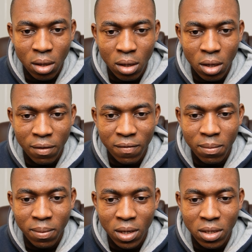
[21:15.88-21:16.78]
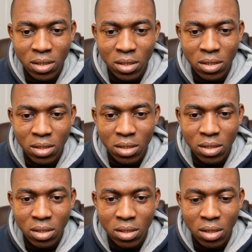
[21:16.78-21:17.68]
if they play
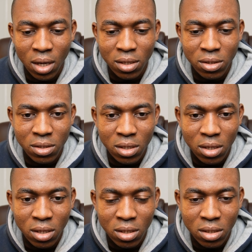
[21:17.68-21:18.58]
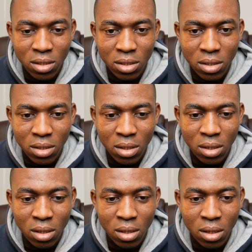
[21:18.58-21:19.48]
this, I just take this,
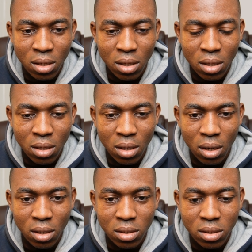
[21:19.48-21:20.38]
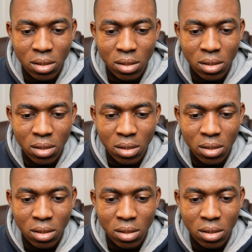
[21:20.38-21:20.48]
right?